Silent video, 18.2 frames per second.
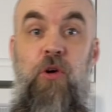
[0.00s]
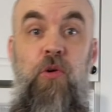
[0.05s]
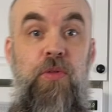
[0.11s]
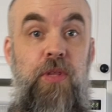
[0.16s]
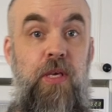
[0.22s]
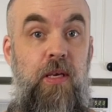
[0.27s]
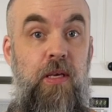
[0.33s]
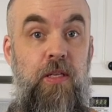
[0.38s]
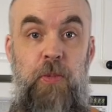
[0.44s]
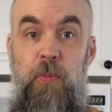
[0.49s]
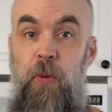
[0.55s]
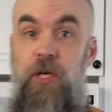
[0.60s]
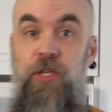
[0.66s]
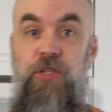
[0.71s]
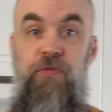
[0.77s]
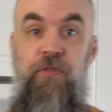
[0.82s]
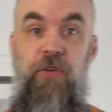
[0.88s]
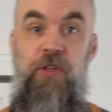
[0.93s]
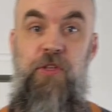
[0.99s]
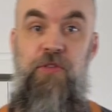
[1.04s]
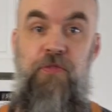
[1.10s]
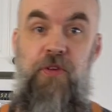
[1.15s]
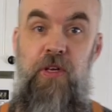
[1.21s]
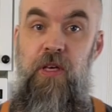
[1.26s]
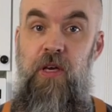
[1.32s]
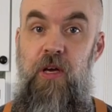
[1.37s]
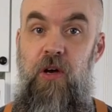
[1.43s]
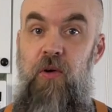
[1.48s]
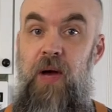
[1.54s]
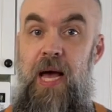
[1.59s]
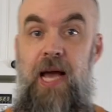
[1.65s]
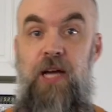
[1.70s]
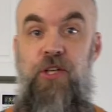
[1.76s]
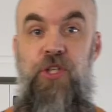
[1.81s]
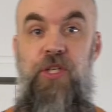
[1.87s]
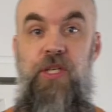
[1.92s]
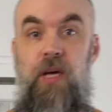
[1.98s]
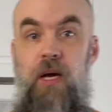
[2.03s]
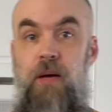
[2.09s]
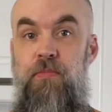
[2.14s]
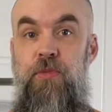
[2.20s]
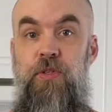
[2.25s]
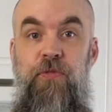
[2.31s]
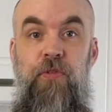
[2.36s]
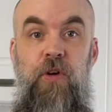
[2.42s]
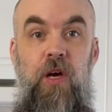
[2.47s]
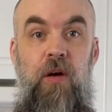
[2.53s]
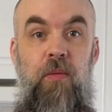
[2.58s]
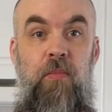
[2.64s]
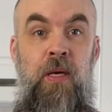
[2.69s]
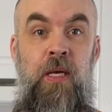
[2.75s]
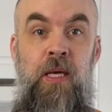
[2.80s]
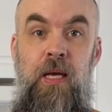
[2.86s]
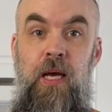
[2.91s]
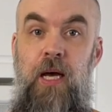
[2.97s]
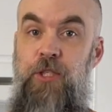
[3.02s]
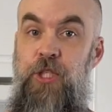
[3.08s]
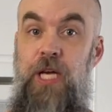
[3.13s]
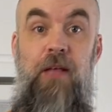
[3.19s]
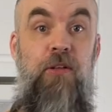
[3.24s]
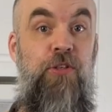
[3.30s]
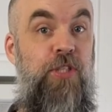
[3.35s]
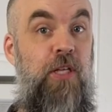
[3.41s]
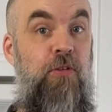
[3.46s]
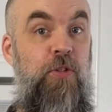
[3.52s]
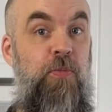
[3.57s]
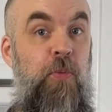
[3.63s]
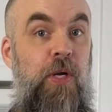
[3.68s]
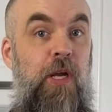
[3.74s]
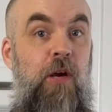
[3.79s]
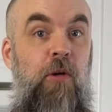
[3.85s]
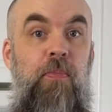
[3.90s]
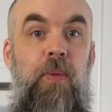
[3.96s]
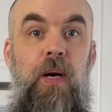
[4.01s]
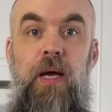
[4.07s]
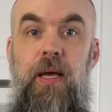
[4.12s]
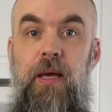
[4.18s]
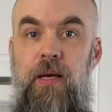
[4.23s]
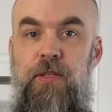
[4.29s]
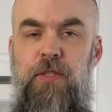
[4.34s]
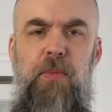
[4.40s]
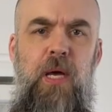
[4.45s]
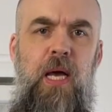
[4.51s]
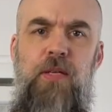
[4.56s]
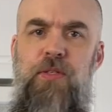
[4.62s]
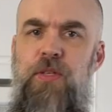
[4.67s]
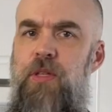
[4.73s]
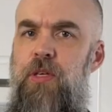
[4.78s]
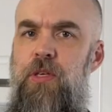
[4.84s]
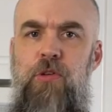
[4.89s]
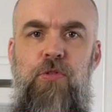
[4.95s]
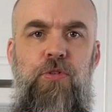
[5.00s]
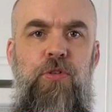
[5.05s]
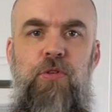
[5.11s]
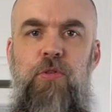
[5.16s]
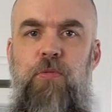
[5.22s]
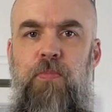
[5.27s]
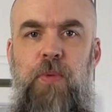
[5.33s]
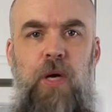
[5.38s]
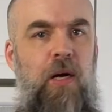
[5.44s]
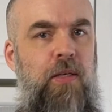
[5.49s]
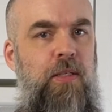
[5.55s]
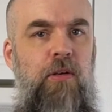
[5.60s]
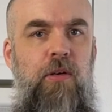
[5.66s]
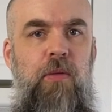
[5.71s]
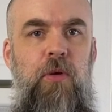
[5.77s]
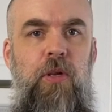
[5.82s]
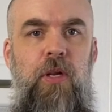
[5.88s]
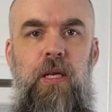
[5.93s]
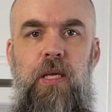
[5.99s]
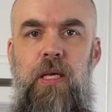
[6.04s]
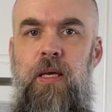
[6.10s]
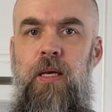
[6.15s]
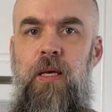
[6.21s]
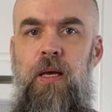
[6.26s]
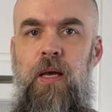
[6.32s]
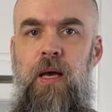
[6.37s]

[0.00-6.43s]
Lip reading: the inspiration for this video actually comes from a challenge that was put out by some guys in the YouTube cocktail community.